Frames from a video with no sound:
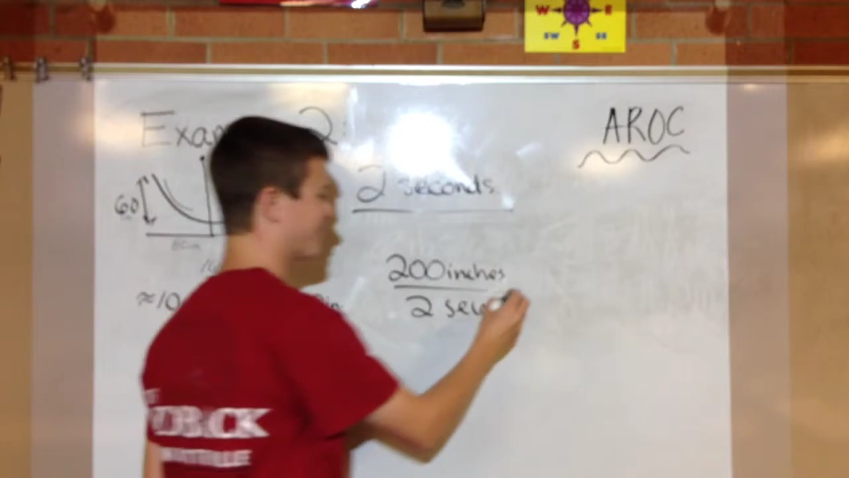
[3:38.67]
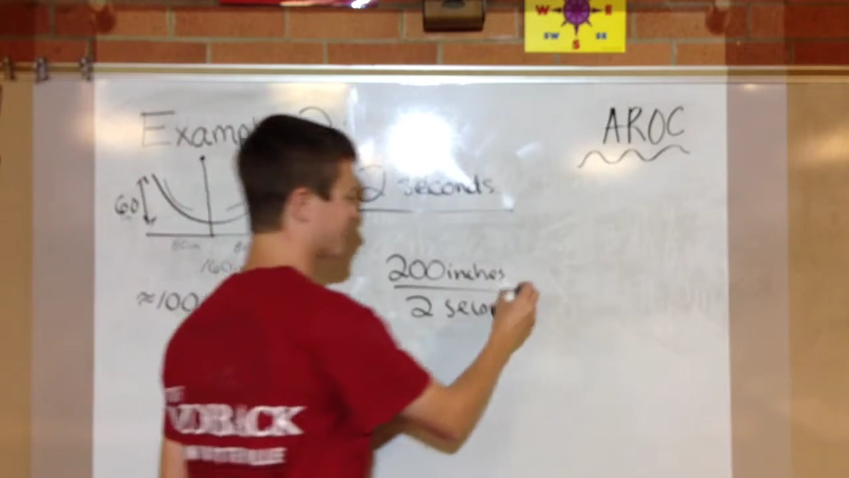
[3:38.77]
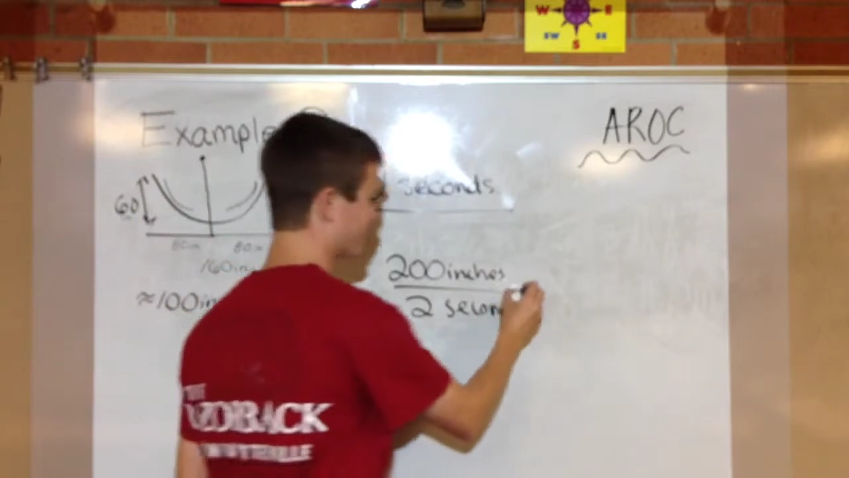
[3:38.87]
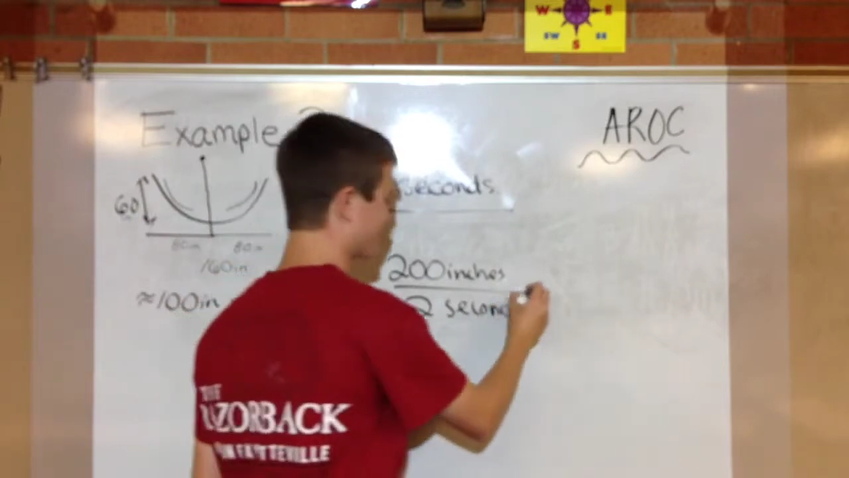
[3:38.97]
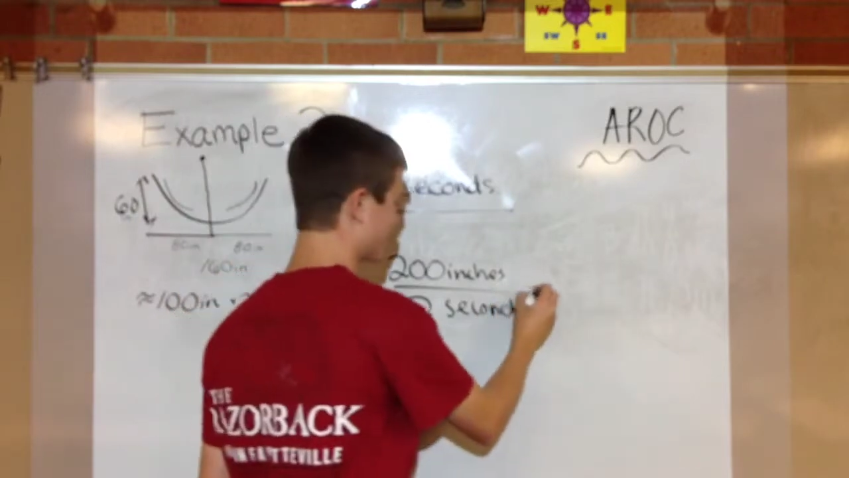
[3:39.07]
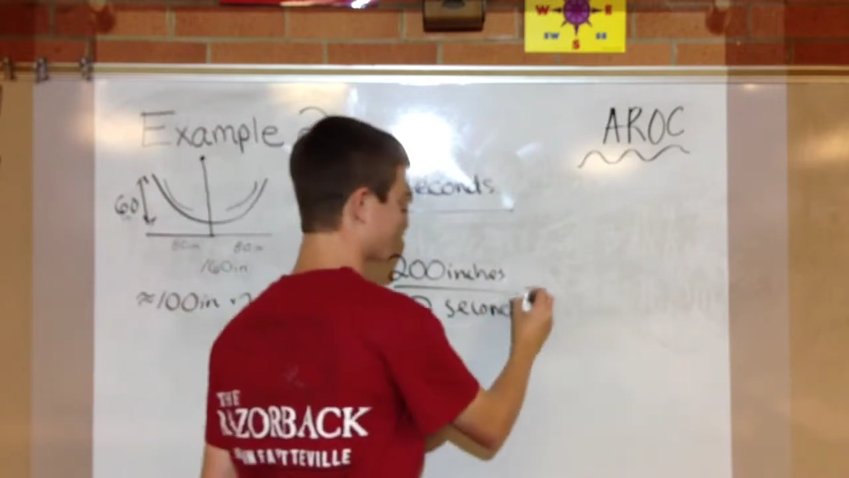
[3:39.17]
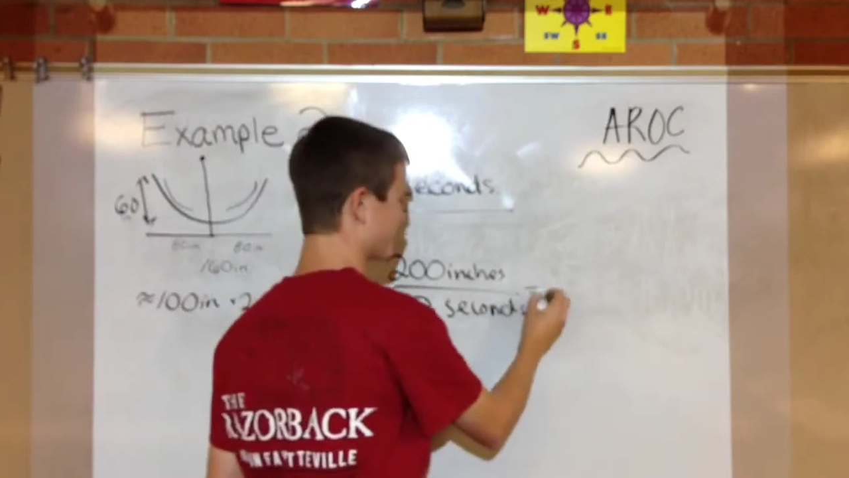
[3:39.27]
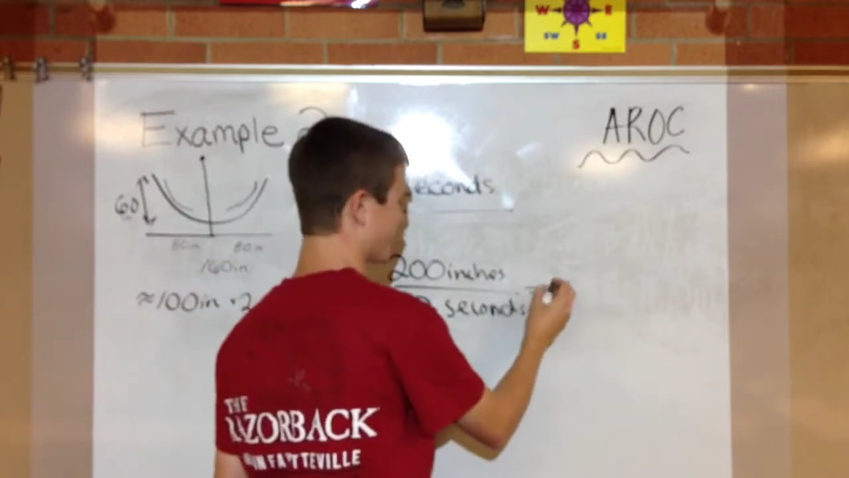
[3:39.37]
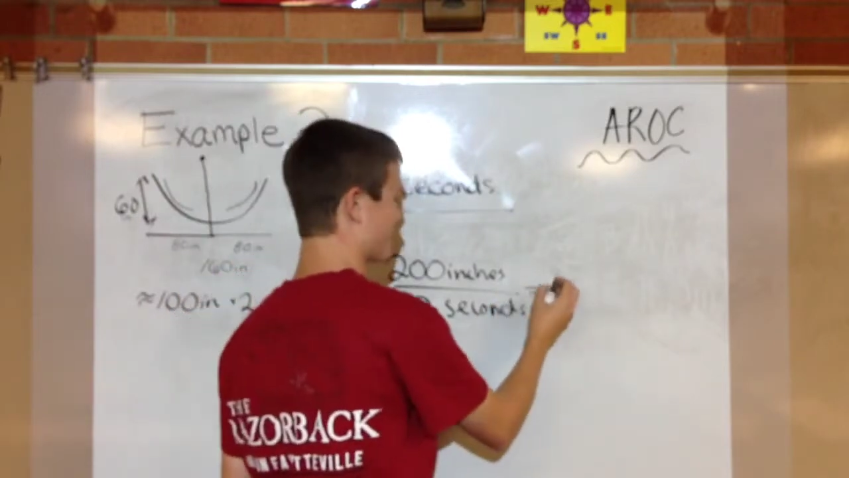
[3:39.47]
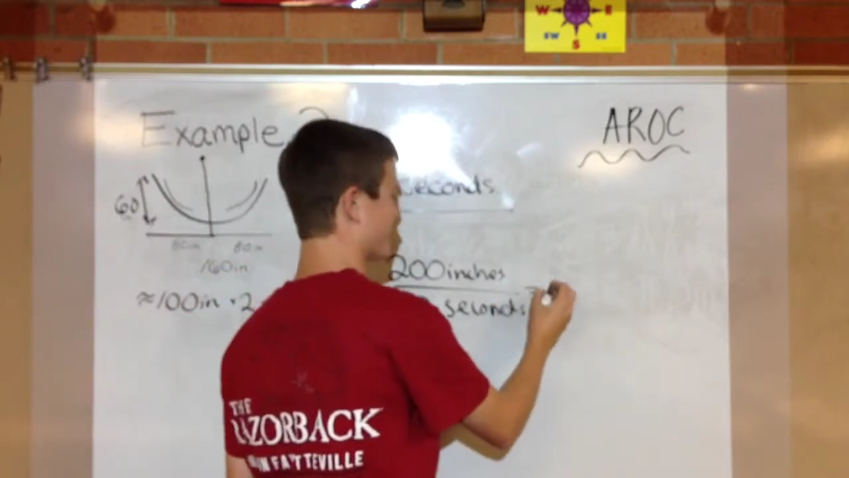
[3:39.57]
You should
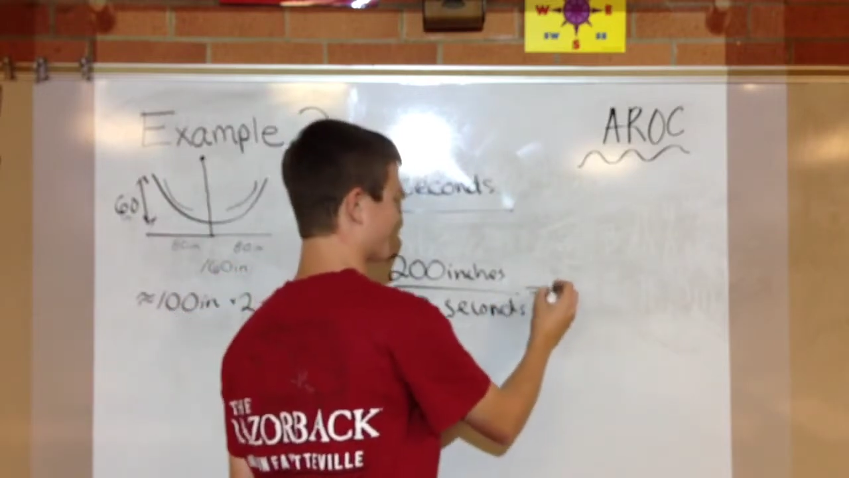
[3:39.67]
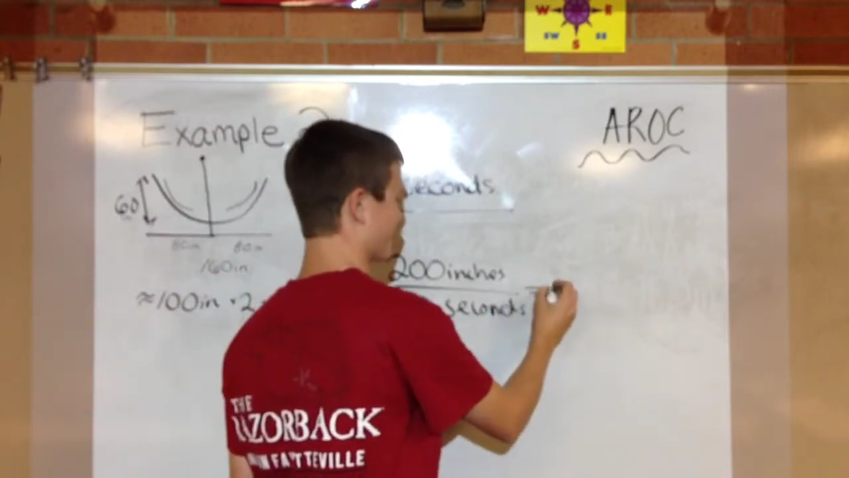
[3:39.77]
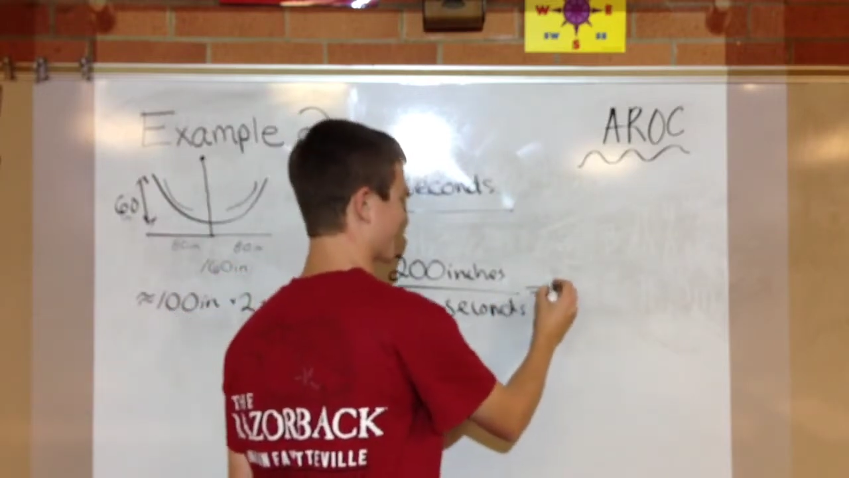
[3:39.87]
be able to,